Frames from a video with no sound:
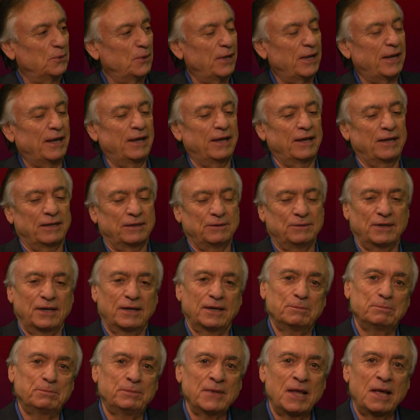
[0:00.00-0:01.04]
you and
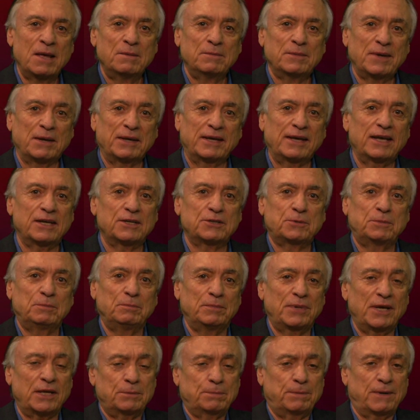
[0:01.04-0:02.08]
uh, my guest,
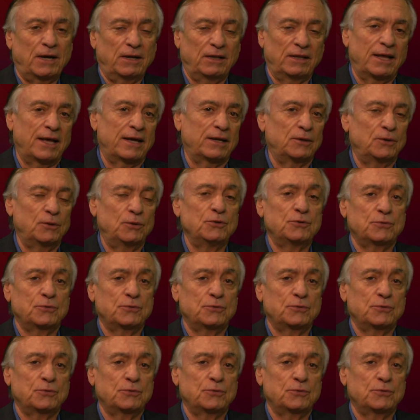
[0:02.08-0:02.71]
Beth Parlato,